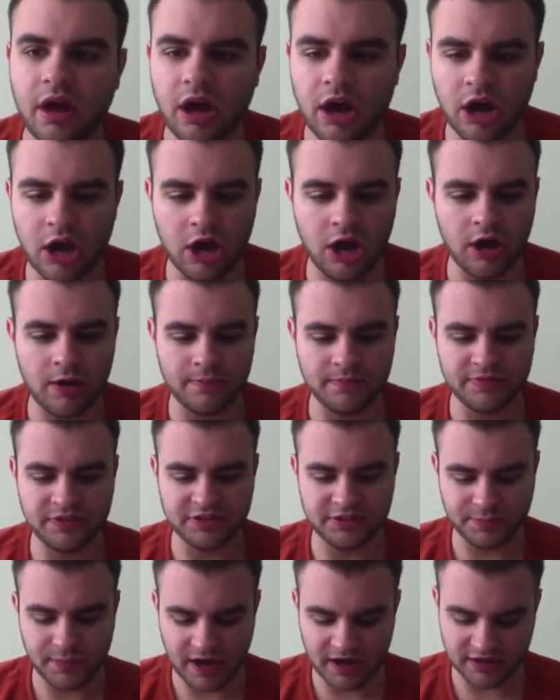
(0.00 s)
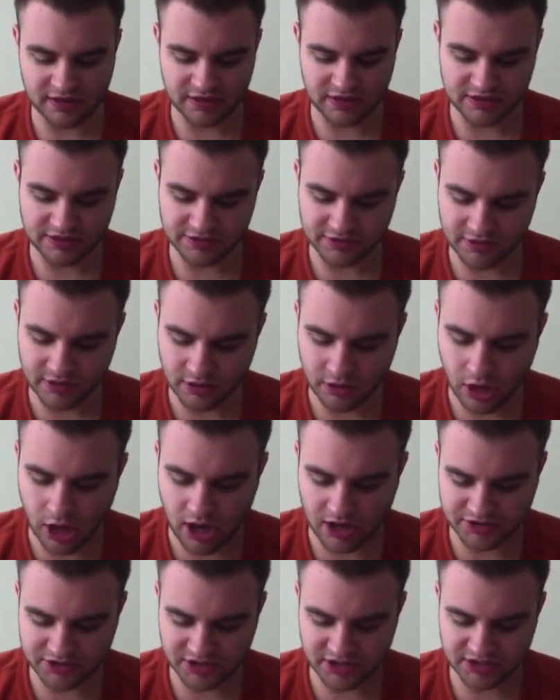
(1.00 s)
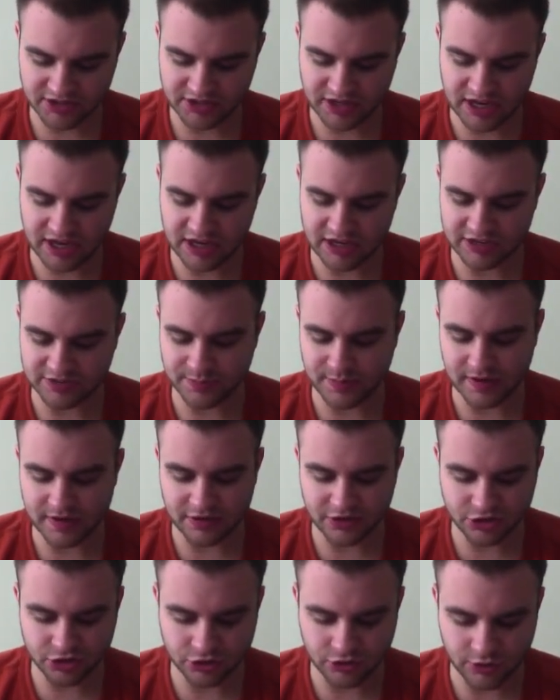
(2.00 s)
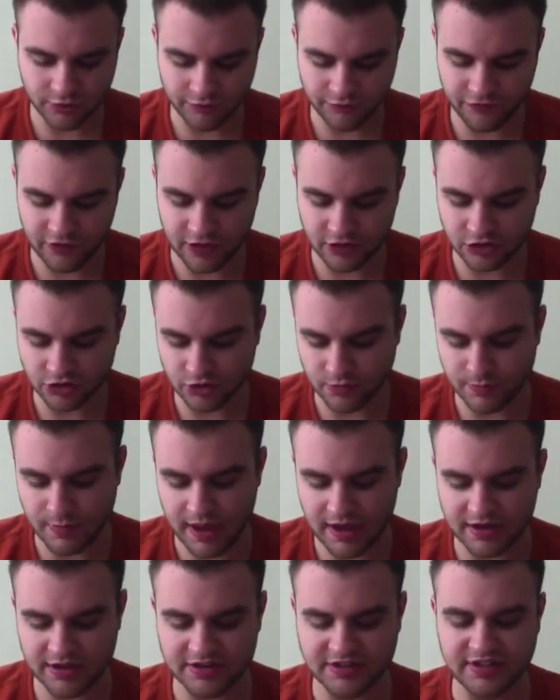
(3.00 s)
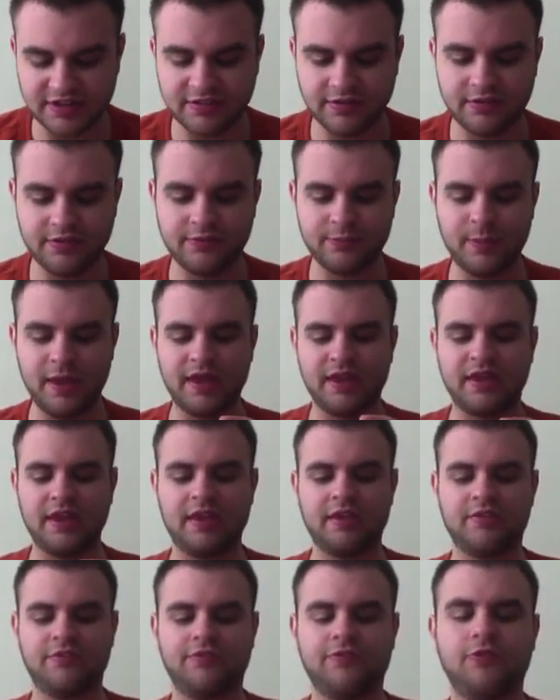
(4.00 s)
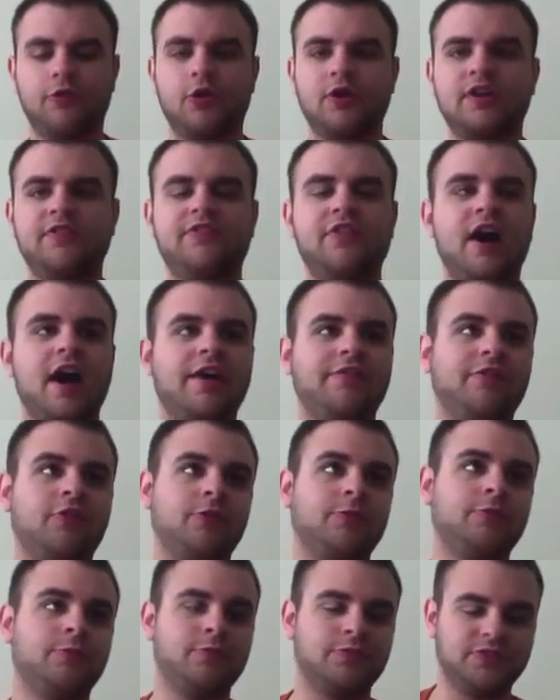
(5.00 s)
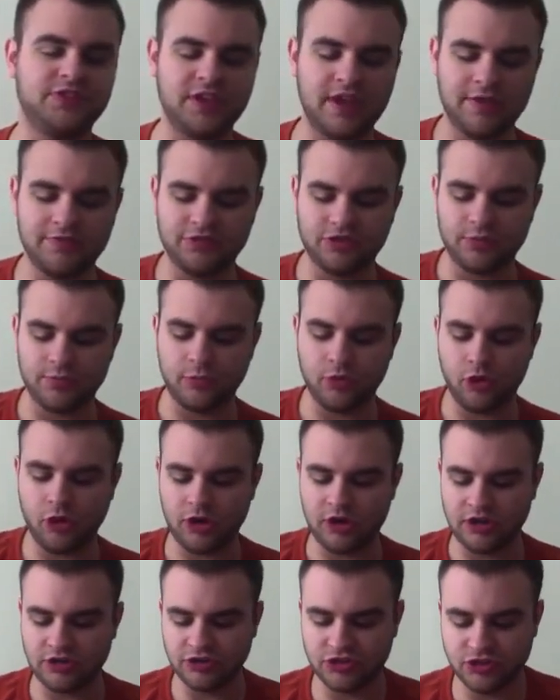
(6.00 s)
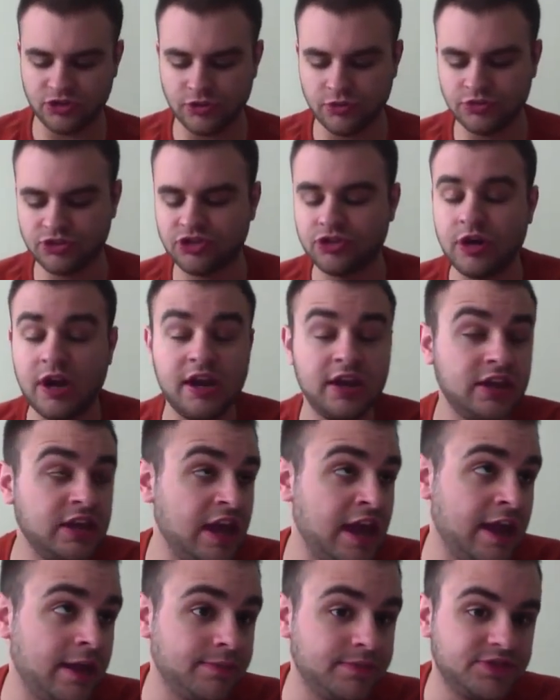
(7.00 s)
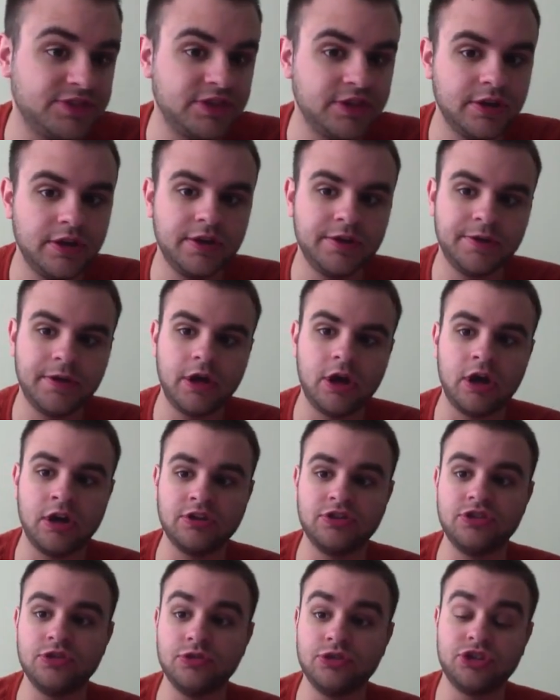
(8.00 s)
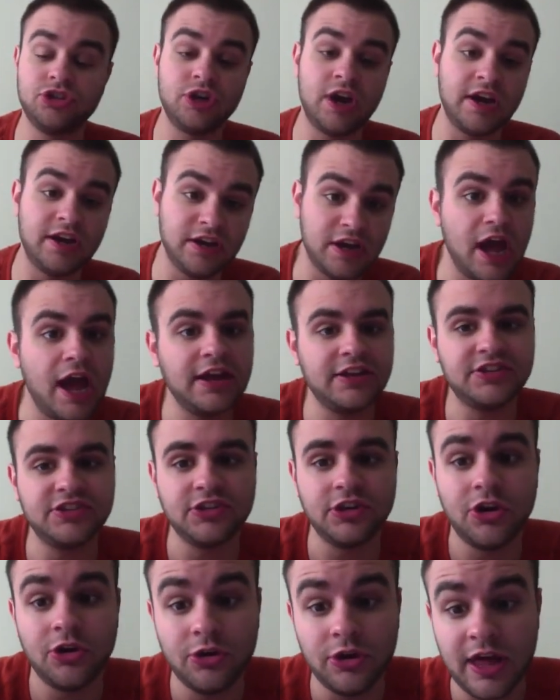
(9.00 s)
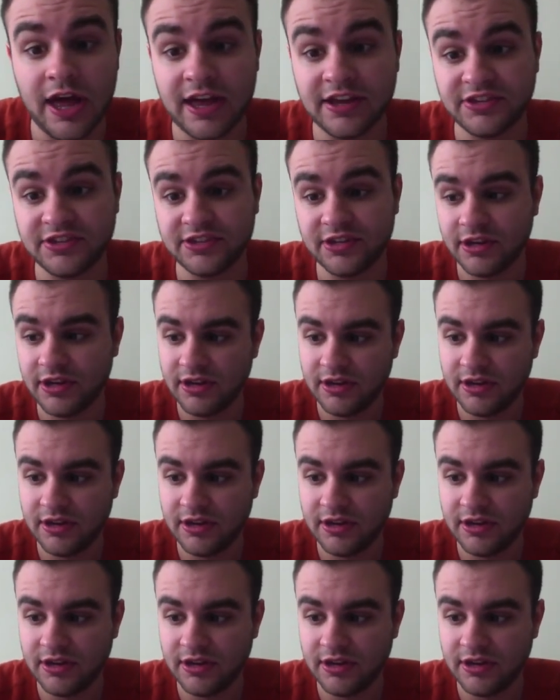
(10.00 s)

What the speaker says: Despite the losses, he has been tremendous, making 45 saves or more in 2 straight games, on 2 straight nights no less.